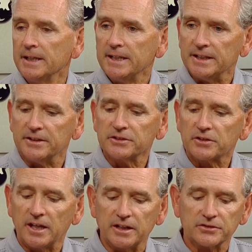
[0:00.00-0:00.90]
In this
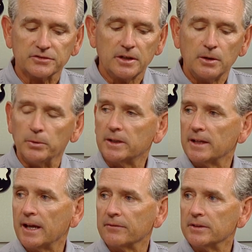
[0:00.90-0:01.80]
case, we can
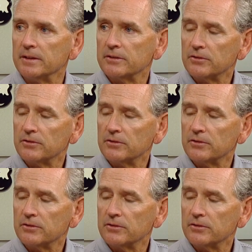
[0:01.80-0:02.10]
have the